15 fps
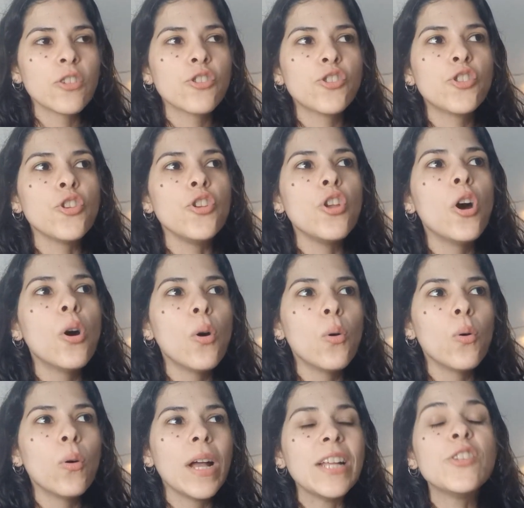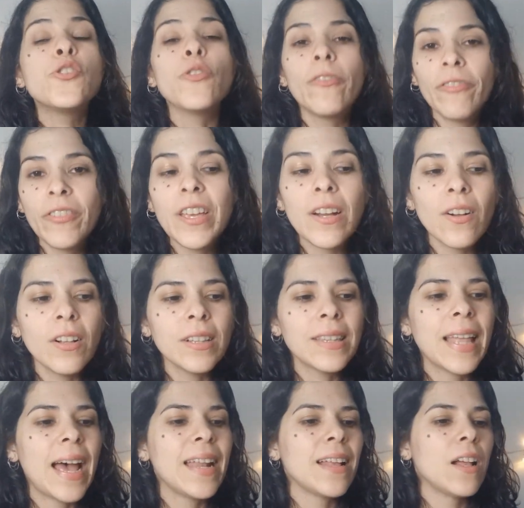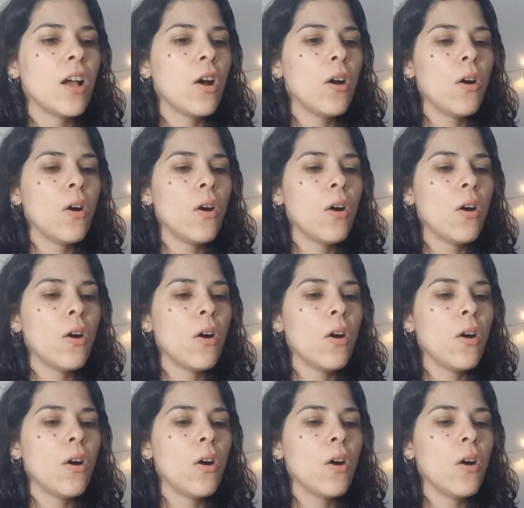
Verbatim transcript: to know and to feel that